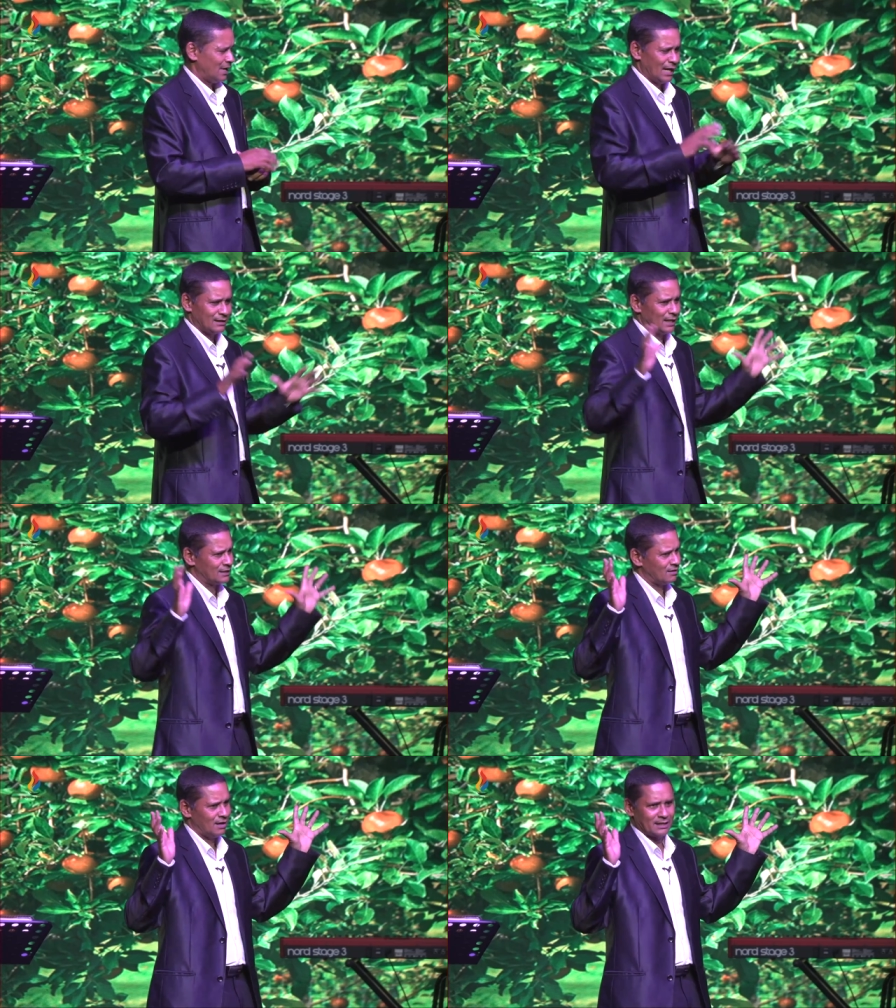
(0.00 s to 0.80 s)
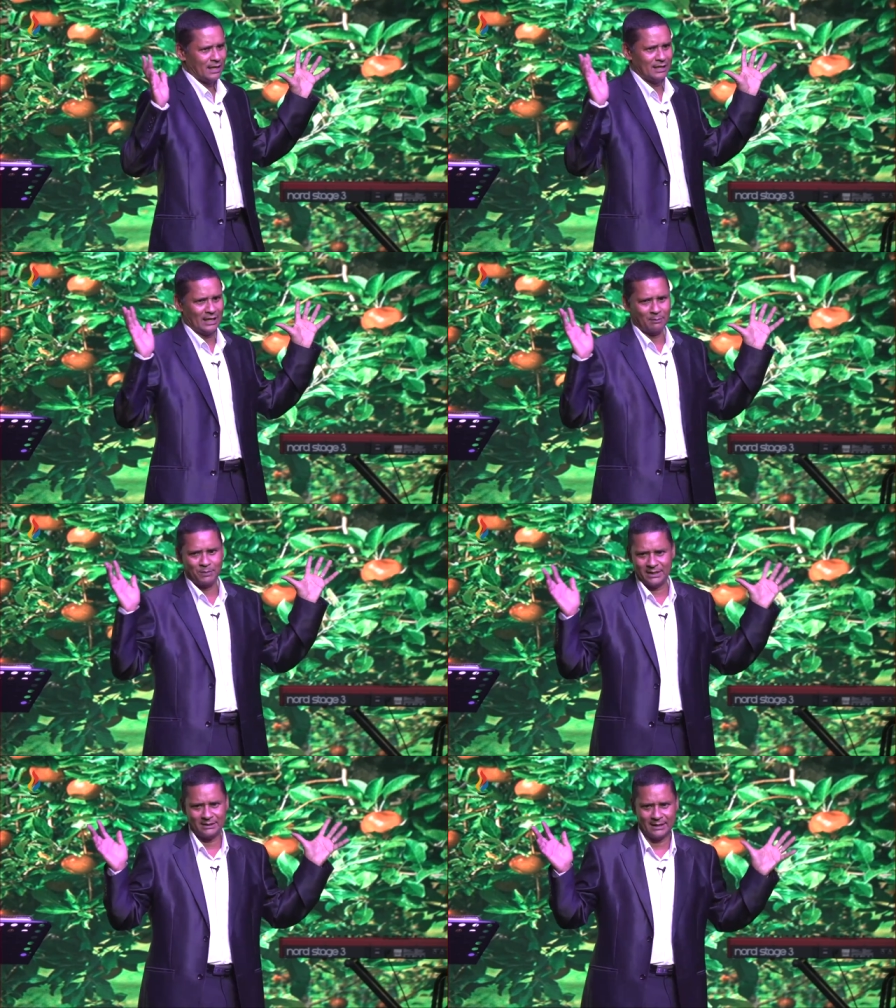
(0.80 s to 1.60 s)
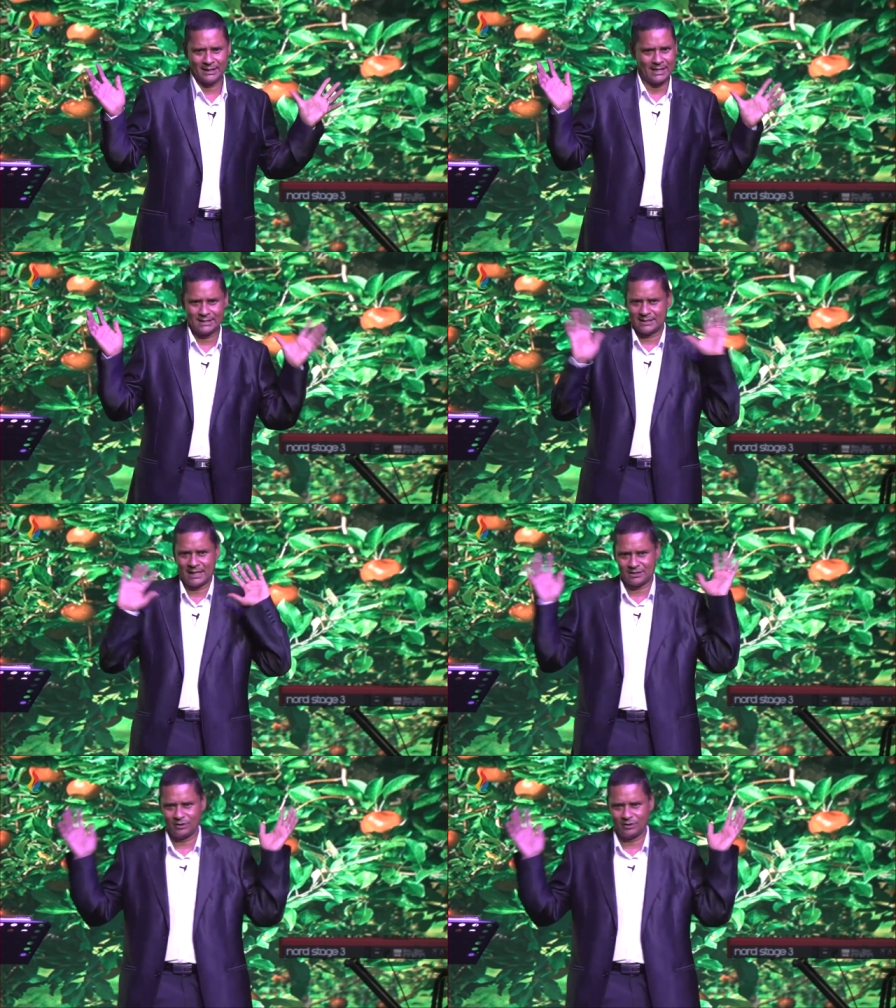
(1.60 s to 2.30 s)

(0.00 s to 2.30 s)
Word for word: And they try, they, they plead their cases. That's